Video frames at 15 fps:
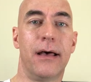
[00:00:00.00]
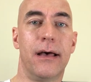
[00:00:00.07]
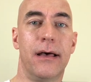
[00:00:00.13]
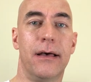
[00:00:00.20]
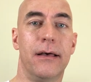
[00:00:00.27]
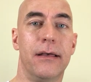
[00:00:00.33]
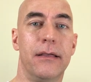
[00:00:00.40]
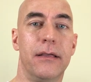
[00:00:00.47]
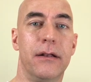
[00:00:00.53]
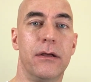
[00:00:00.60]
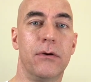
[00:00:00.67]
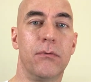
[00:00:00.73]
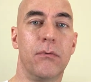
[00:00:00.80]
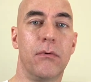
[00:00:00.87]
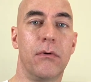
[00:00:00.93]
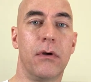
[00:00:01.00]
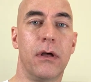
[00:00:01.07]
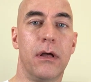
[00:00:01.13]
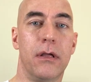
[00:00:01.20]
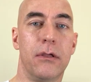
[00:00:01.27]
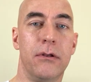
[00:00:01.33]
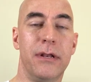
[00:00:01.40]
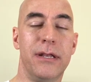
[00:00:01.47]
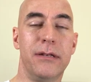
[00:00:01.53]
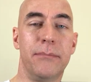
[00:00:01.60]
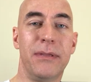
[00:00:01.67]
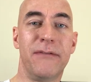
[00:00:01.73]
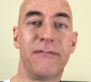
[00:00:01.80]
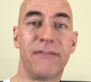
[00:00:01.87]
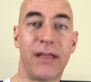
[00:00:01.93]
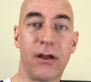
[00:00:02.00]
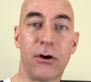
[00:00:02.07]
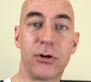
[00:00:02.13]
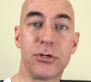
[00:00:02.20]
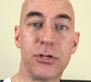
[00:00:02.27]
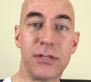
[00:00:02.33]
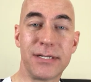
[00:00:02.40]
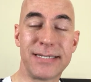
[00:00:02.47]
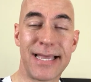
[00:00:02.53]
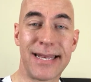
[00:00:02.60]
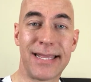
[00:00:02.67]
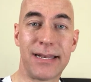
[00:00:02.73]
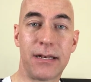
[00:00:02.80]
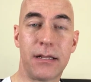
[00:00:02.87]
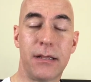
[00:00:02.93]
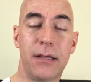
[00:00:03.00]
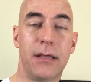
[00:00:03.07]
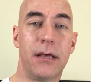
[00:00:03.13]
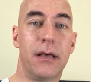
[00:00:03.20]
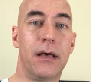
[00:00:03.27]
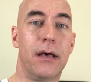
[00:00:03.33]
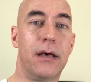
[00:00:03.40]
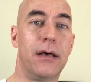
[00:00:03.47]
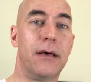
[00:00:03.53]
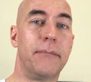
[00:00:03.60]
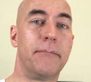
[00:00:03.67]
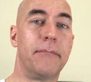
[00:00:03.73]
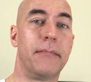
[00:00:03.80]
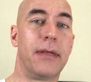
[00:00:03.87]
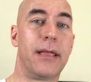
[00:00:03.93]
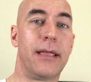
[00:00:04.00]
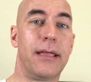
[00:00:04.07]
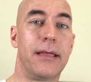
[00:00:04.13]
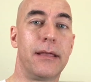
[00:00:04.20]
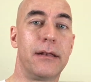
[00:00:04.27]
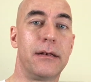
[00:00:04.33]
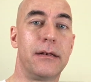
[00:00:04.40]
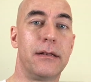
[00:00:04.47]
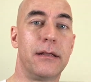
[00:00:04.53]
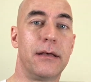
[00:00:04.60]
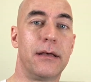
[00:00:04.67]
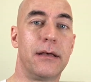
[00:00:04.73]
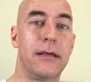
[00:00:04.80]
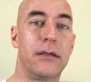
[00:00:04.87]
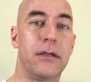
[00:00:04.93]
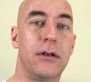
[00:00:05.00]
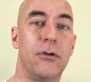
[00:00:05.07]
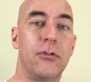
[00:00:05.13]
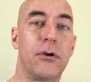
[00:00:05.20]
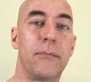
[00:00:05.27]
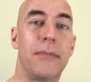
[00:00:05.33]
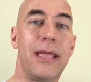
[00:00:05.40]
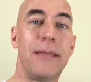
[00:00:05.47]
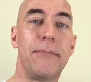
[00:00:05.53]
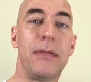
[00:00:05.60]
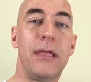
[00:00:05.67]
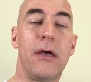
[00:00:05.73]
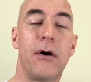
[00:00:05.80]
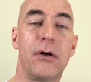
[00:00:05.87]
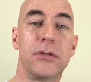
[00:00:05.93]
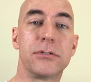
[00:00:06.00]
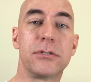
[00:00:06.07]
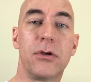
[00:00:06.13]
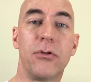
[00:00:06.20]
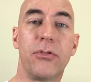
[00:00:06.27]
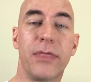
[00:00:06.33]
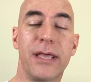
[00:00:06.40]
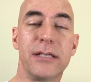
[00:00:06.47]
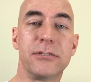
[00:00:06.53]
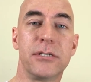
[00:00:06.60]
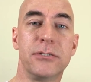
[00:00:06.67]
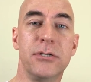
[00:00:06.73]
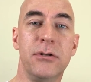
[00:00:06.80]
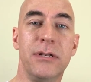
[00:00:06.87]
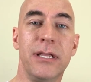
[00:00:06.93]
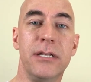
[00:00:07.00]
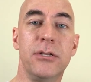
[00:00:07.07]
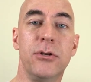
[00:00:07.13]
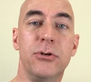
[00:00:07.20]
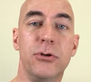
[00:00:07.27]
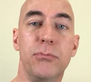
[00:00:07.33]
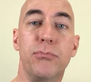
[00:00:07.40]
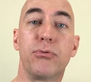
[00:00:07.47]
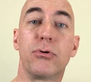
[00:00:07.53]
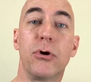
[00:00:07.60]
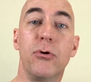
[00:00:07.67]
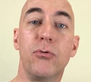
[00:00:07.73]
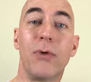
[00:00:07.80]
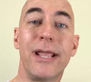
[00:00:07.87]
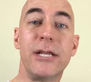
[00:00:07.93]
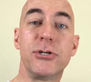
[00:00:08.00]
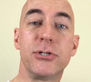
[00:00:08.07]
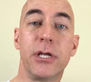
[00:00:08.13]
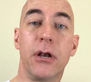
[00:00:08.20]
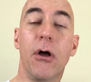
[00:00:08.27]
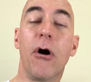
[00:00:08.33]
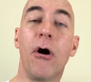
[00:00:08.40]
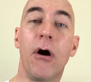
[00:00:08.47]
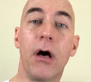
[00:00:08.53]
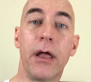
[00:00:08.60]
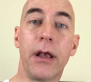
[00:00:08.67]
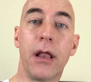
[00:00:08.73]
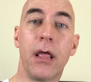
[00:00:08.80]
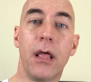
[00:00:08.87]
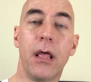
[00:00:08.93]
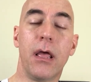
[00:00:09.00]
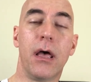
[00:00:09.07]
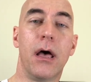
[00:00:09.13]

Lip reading: You need to be fair to the tenant. There may be also things that you need to do proration on.